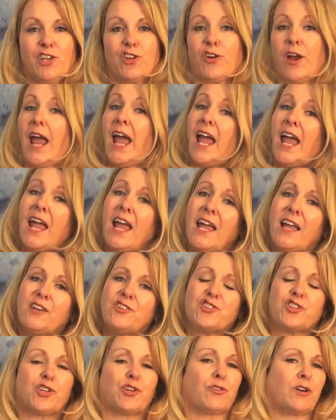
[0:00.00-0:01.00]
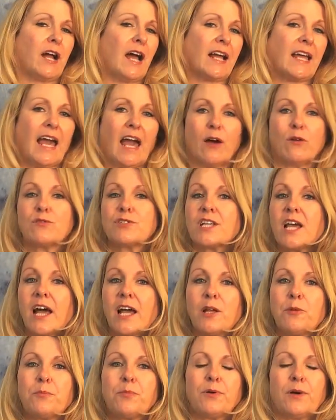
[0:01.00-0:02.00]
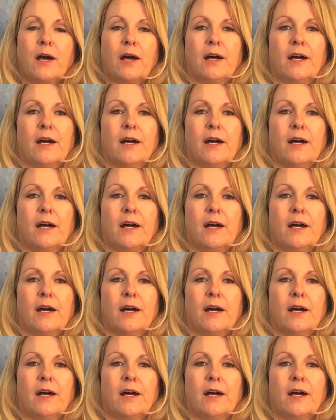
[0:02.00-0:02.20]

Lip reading: your age, your account type,